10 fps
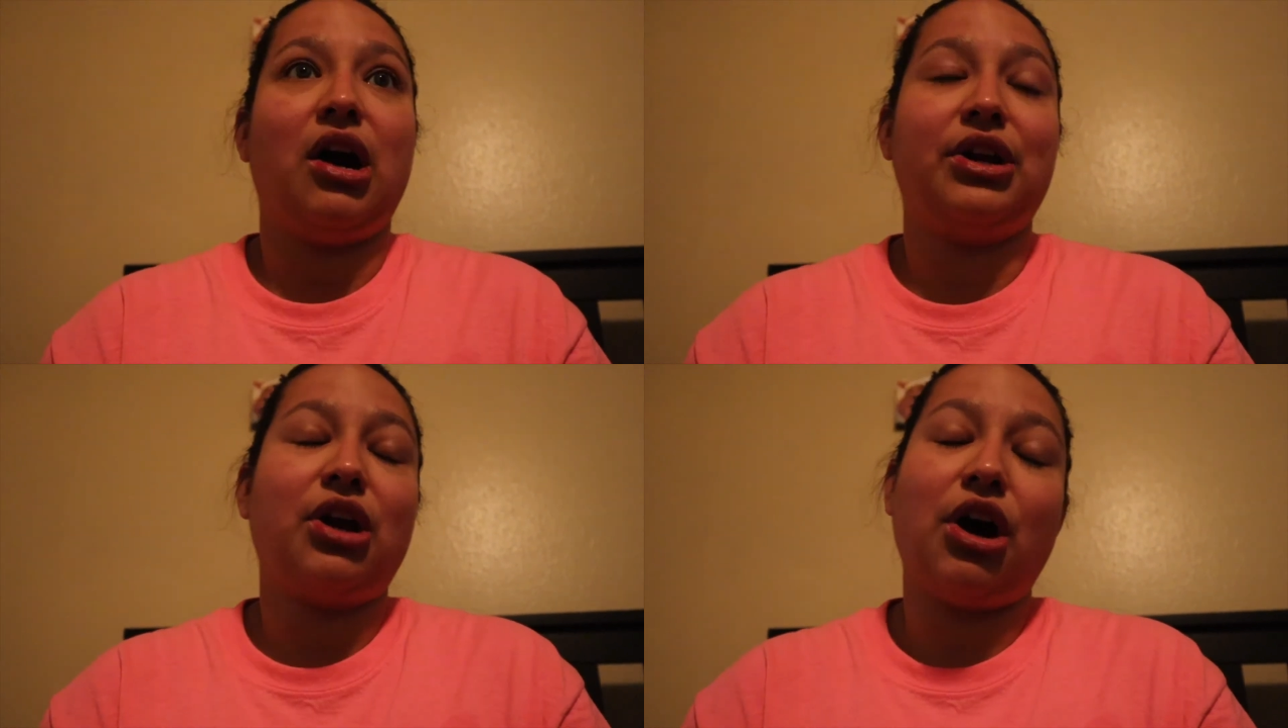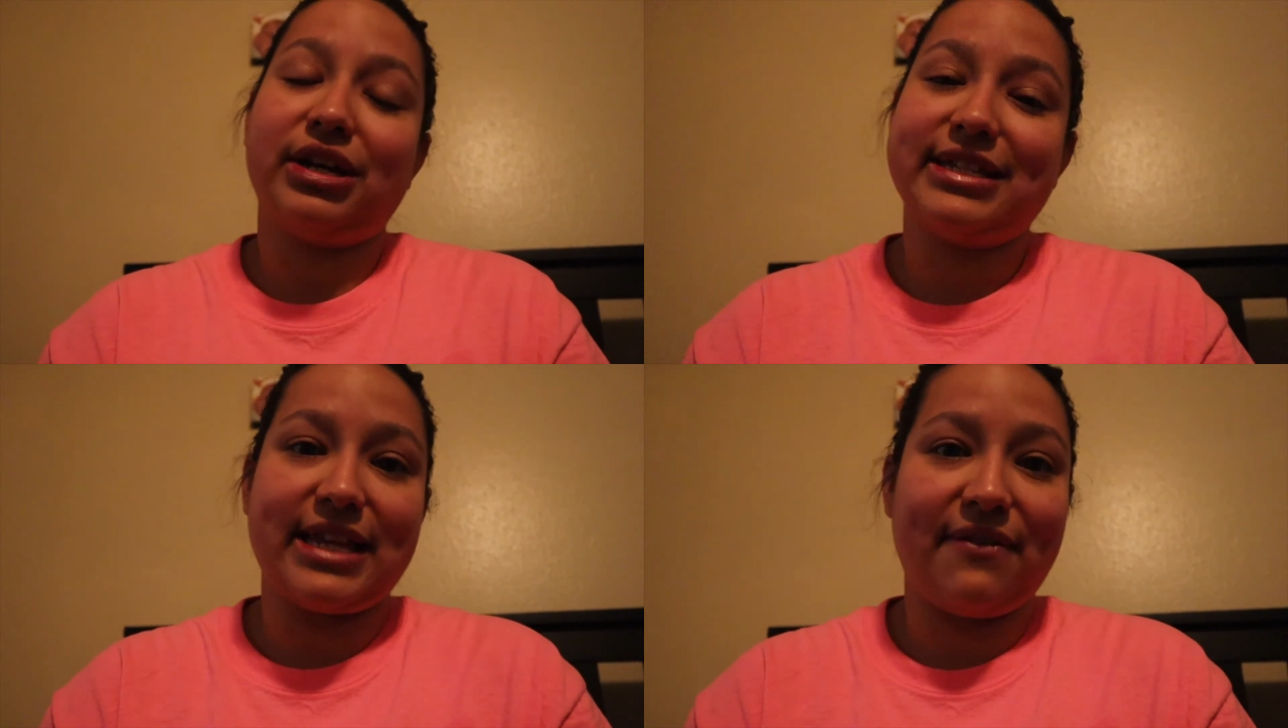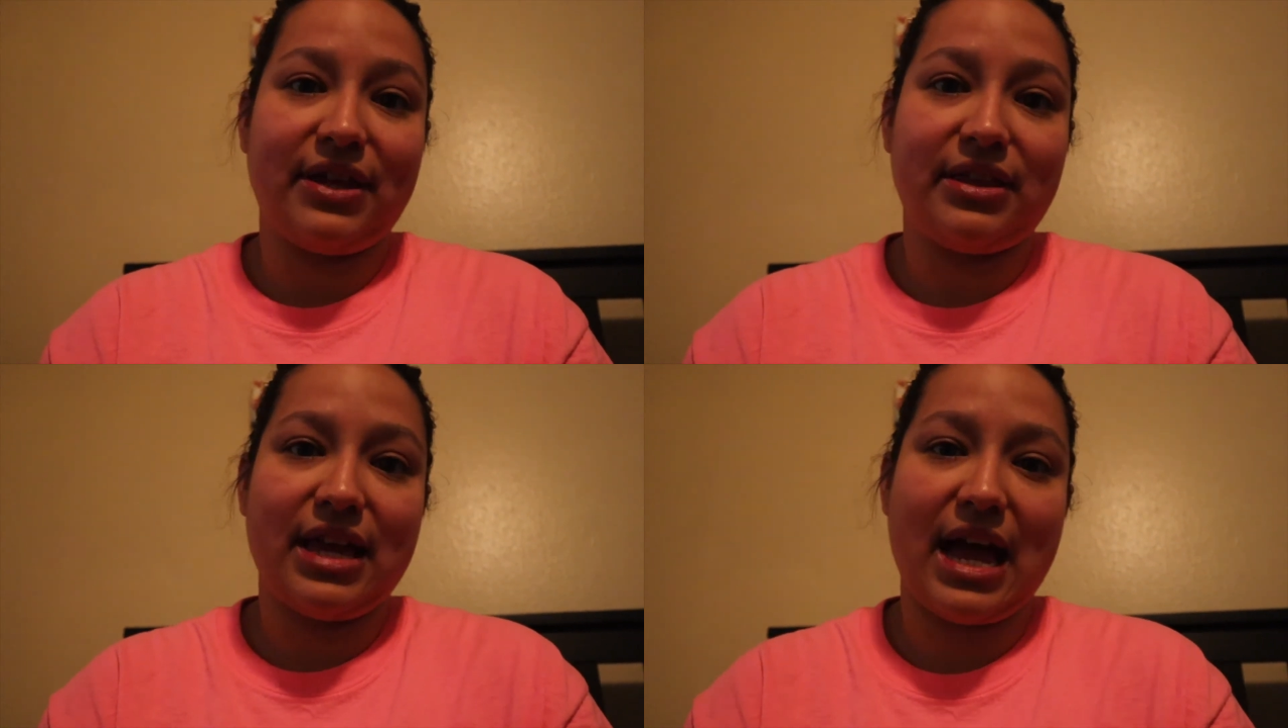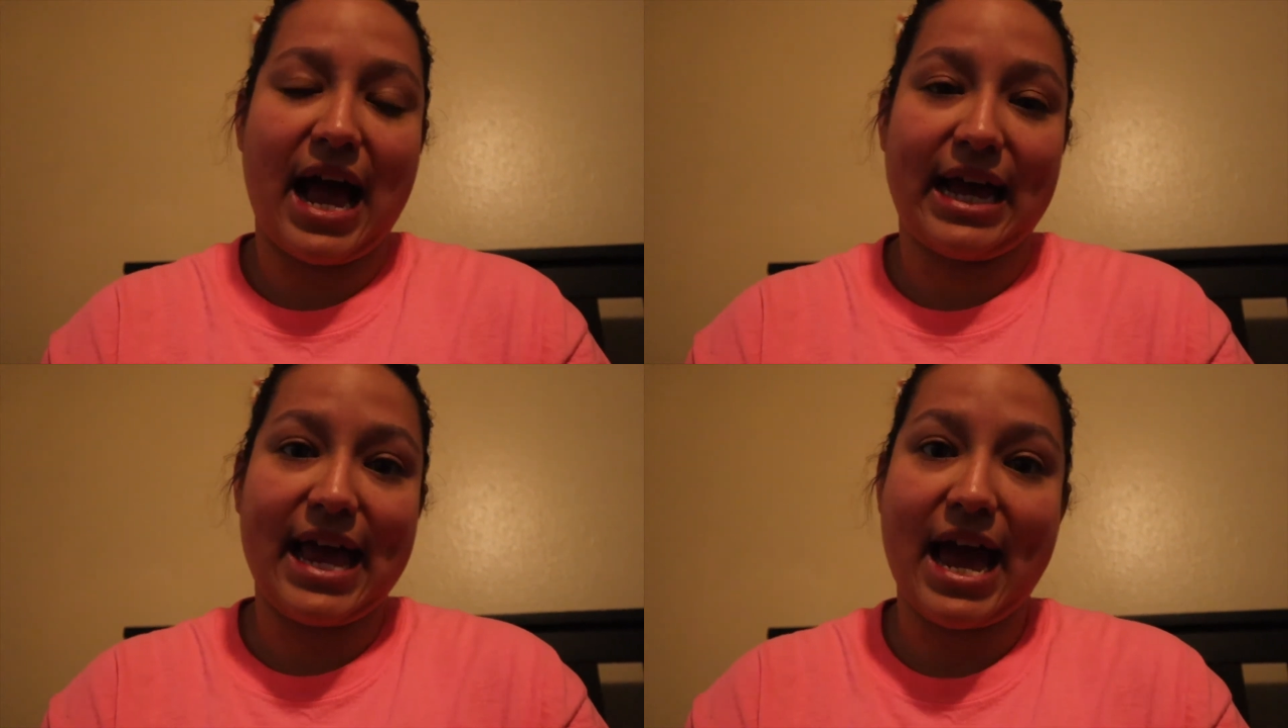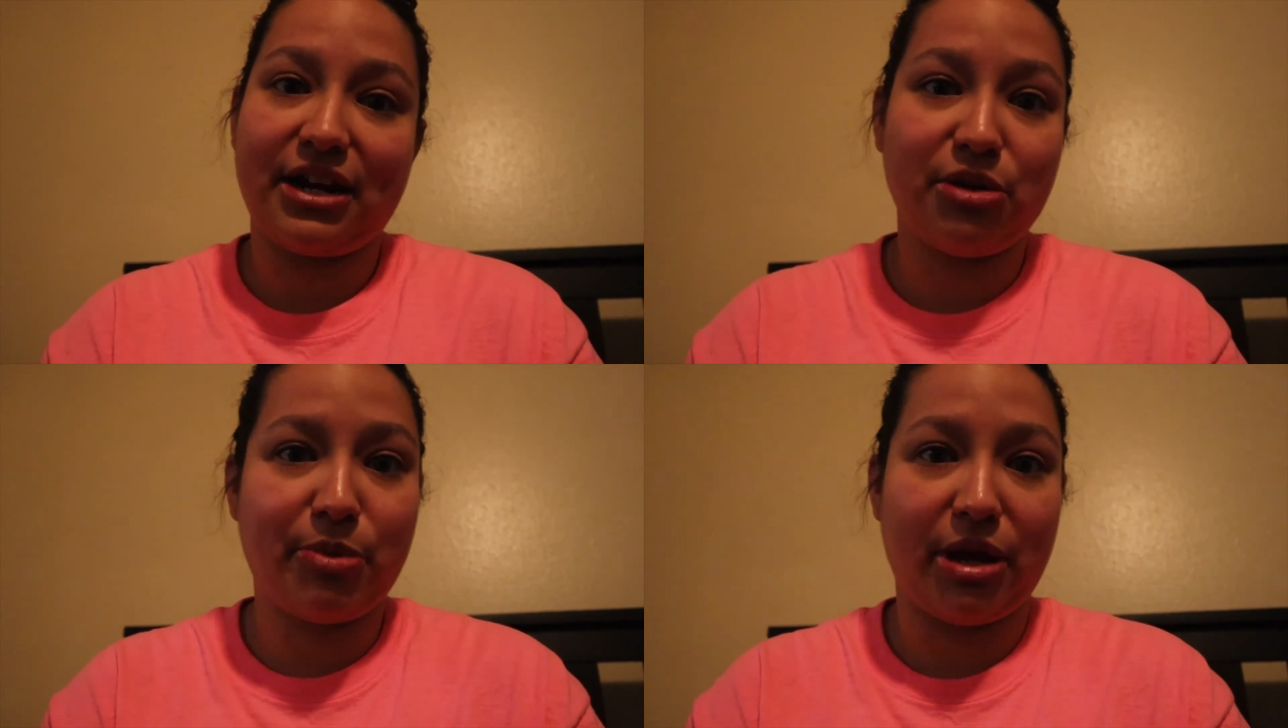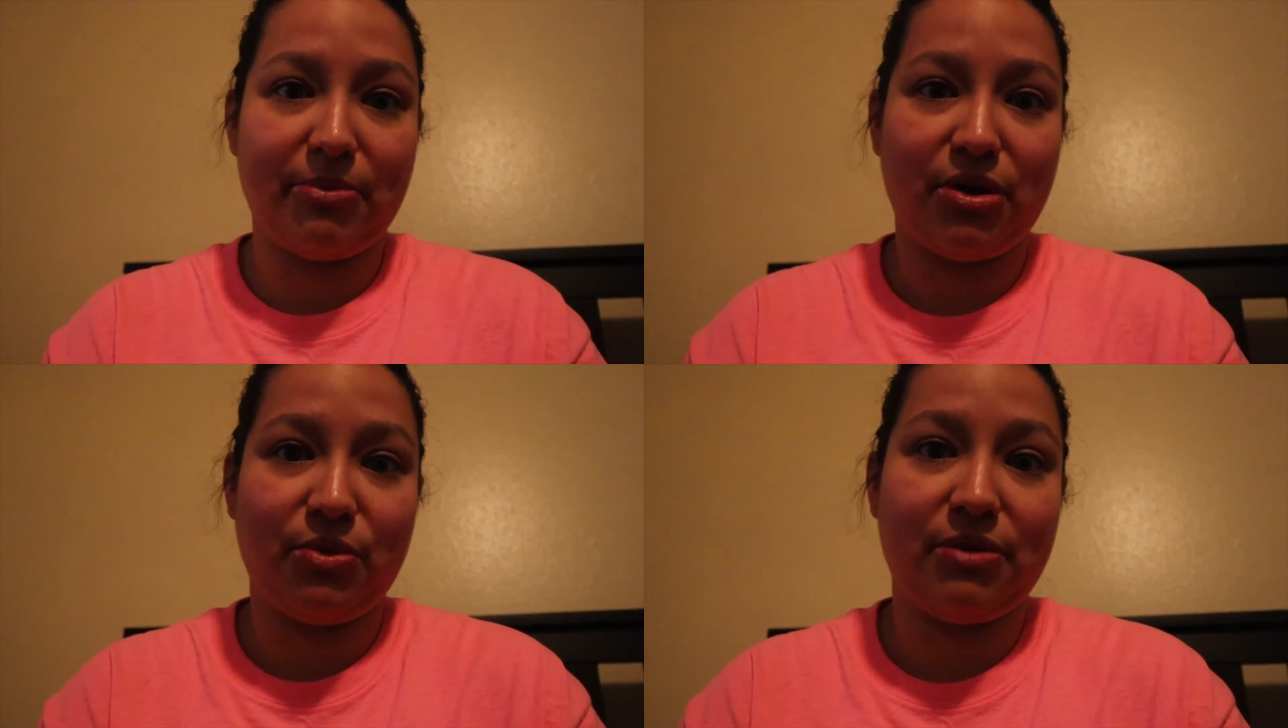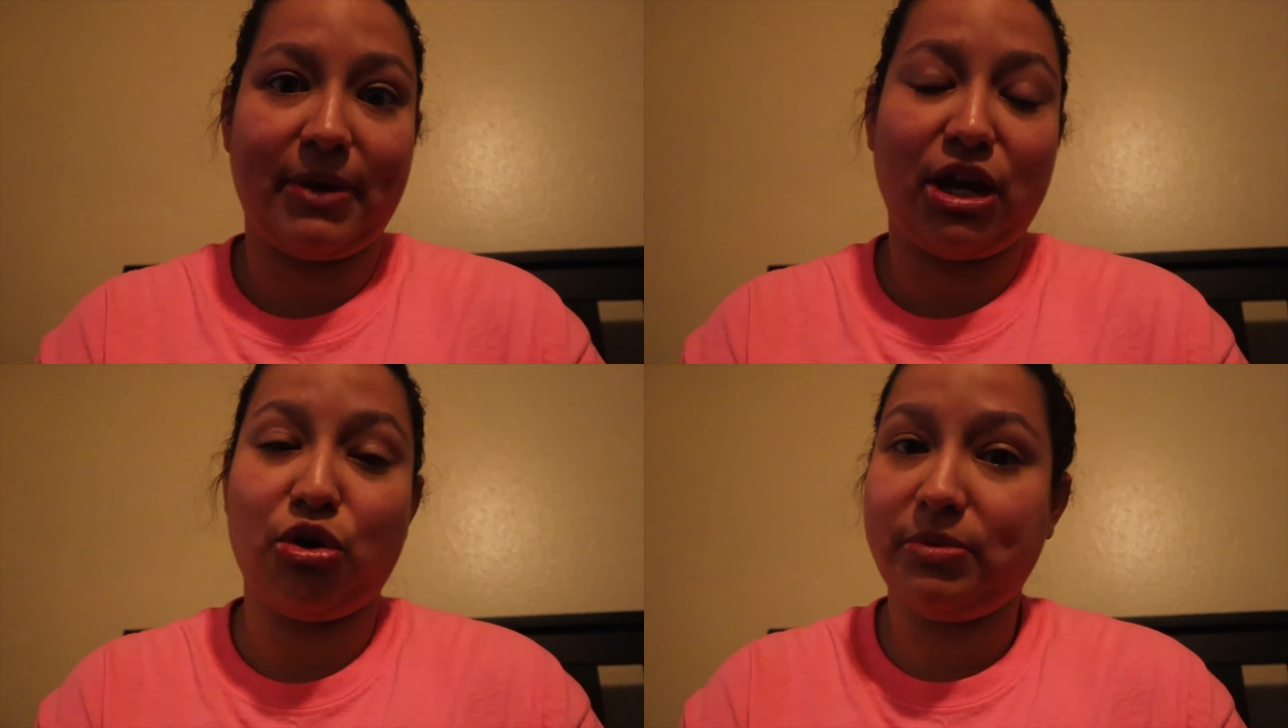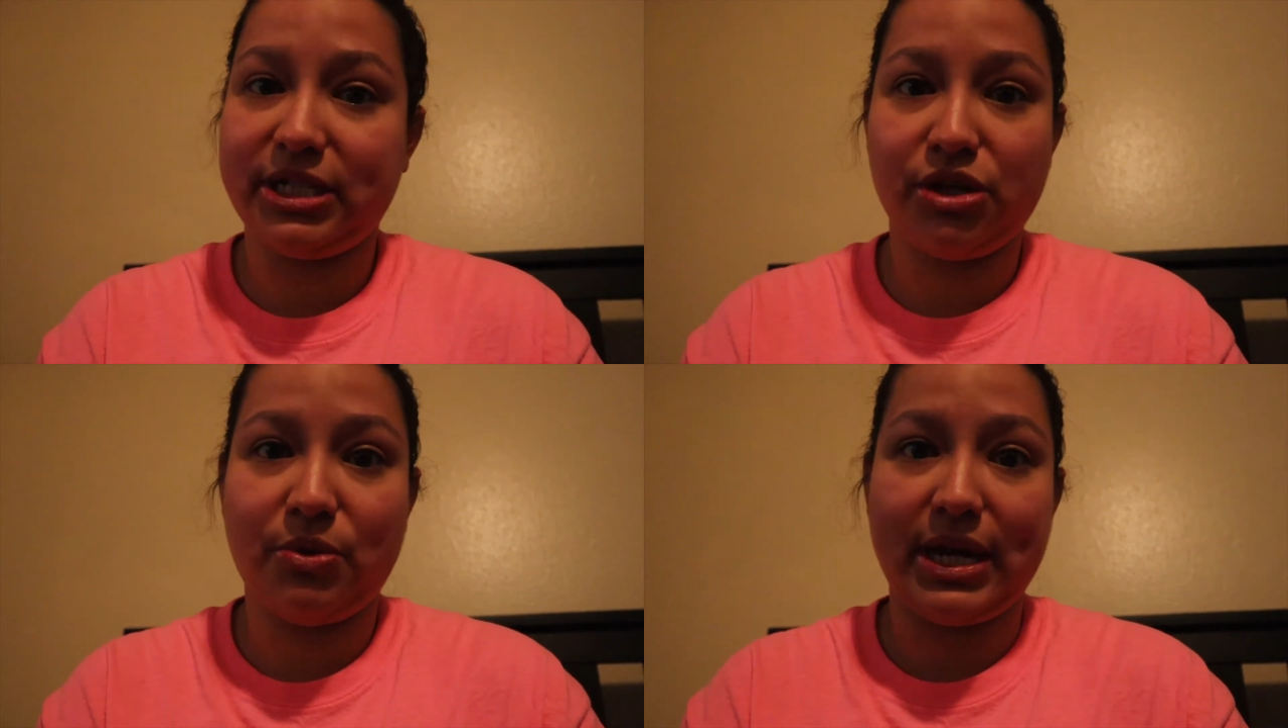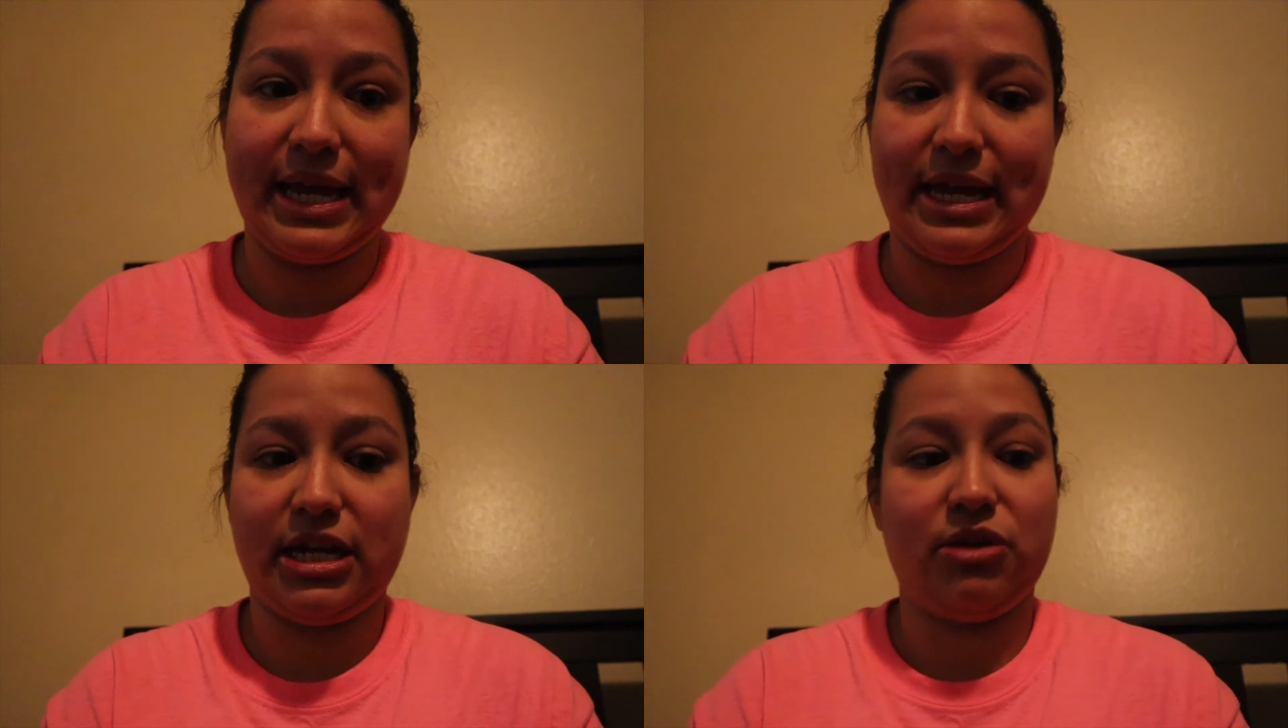On August 7th, I had an appointment with my OBGYN.